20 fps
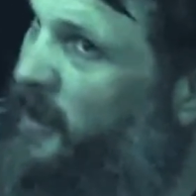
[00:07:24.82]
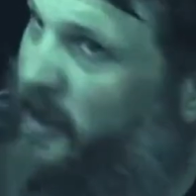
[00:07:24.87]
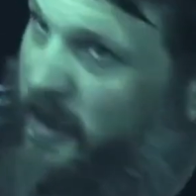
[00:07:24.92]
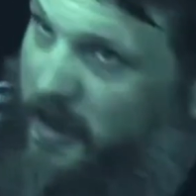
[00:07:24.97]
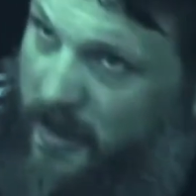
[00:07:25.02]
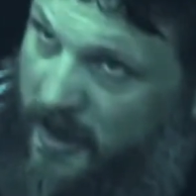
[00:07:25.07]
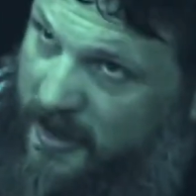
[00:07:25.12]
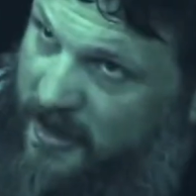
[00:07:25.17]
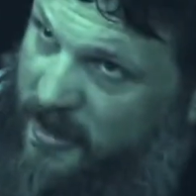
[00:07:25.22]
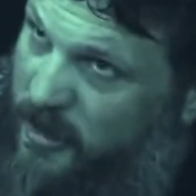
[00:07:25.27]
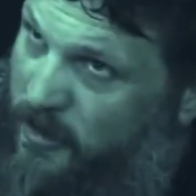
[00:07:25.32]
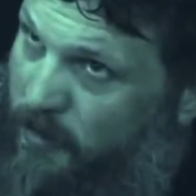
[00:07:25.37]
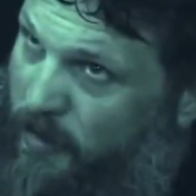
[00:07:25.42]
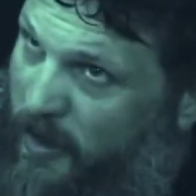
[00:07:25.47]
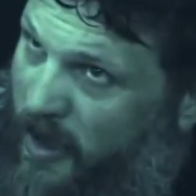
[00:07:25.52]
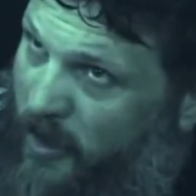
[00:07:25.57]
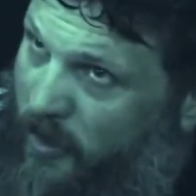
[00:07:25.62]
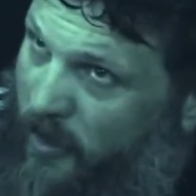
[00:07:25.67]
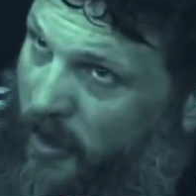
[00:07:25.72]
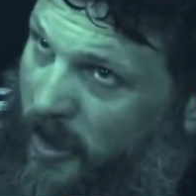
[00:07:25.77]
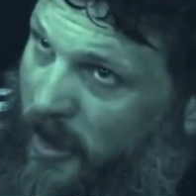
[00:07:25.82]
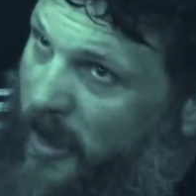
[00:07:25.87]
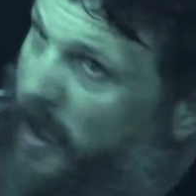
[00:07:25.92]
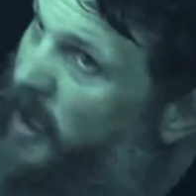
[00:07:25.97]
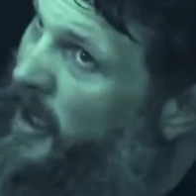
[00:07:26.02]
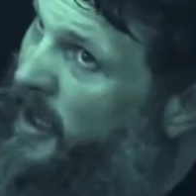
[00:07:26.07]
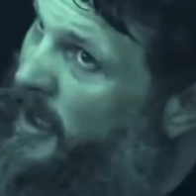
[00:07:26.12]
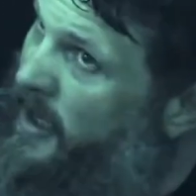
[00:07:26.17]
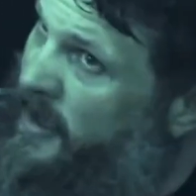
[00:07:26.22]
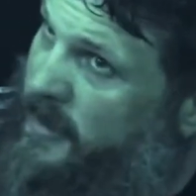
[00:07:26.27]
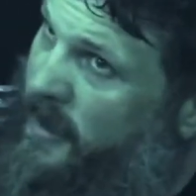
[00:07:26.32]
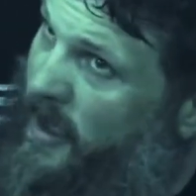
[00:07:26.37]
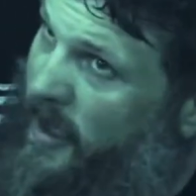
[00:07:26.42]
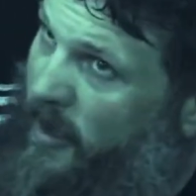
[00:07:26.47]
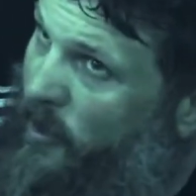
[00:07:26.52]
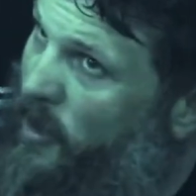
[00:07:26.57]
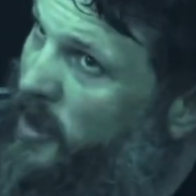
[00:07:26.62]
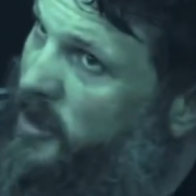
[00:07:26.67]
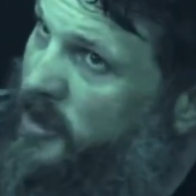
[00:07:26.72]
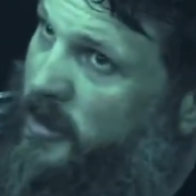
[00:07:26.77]
and then let's do the big one. It's
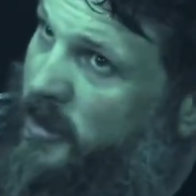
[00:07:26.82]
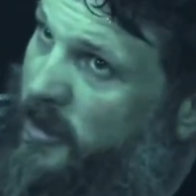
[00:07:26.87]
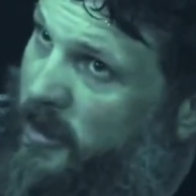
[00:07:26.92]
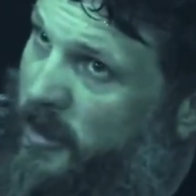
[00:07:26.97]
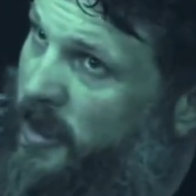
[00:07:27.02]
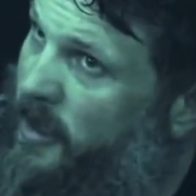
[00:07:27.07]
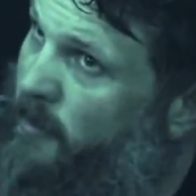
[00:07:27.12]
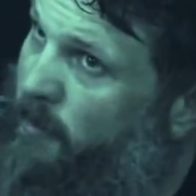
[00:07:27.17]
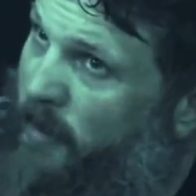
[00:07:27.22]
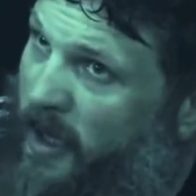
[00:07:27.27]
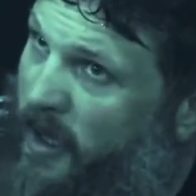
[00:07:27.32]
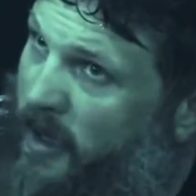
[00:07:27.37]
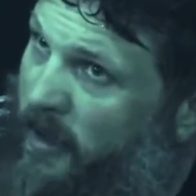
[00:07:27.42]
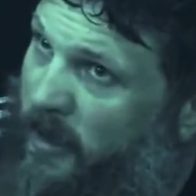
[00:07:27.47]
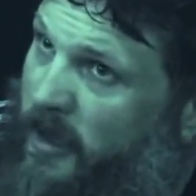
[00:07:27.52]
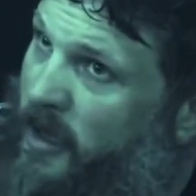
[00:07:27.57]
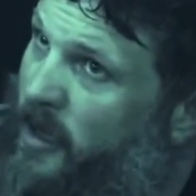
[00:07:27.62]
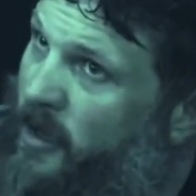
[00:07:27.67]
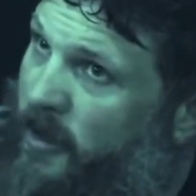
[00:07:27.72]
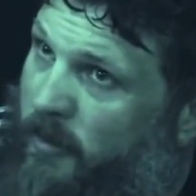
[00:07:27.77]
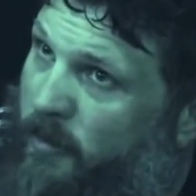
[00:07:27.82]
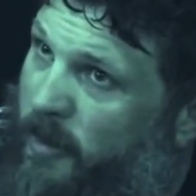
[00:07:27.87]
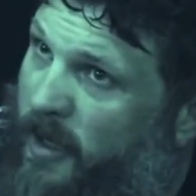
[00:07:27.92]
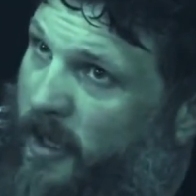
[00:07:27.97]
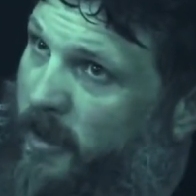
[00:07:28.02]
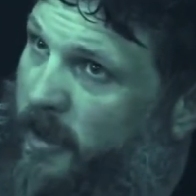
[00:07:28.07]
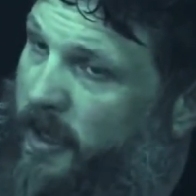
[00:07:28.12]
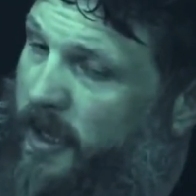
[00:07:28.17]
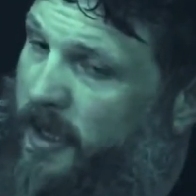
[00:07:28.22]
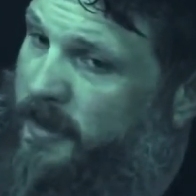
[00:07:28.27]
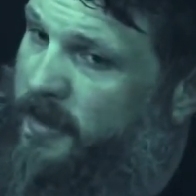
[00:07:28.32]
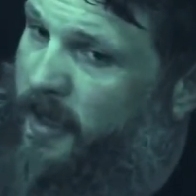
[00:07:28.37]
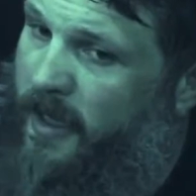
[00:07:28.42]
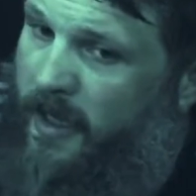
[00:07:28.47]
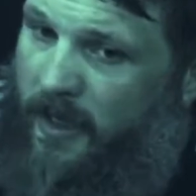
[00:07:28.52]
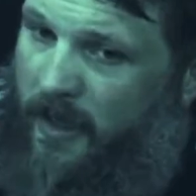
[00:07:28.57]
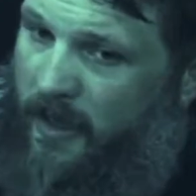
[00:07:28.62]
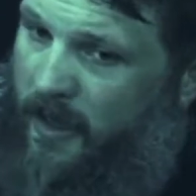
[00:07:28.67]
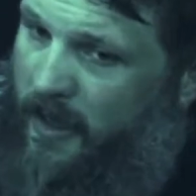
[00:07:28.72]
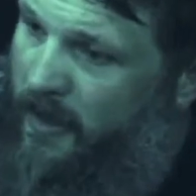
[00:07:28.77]
like once you're in the big, you know, the big league, it's
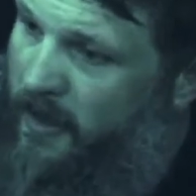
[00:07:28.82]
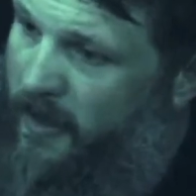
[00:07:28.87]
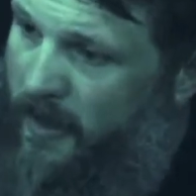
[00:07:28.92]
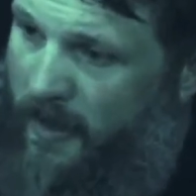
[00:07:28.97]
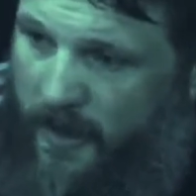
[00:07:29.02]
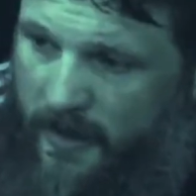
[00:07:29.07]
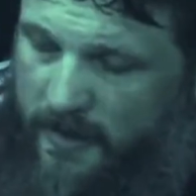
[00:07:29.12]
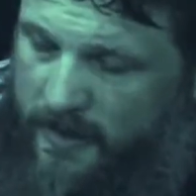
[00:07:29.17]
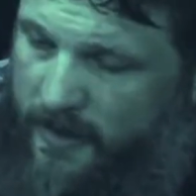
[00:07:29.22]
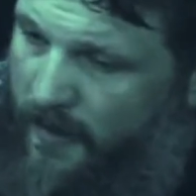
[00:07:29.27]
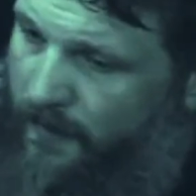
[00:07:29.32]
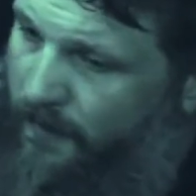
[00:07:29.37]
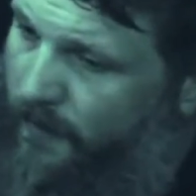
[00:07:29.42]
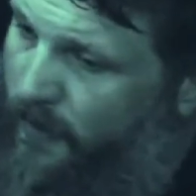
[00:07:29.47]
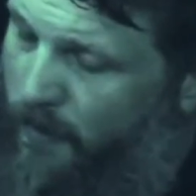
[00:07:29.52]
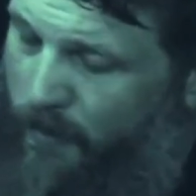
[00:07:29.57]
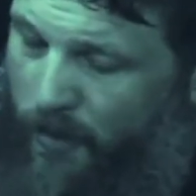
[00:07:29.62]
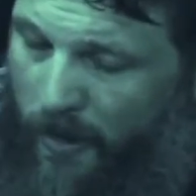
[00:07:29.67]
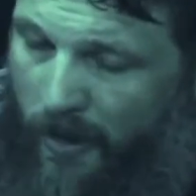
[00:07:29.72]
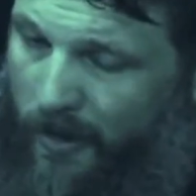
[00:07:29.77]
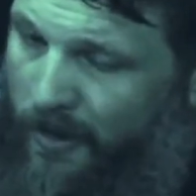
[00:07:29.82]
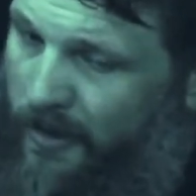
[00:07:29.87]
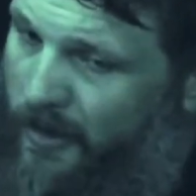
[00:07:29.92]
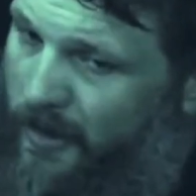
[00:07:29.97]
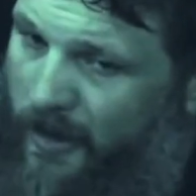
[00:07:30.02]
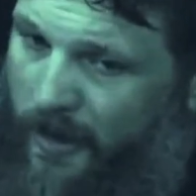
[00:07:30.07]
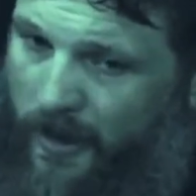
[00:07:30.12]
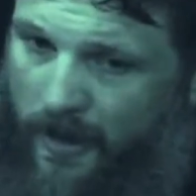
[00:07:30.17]
like football.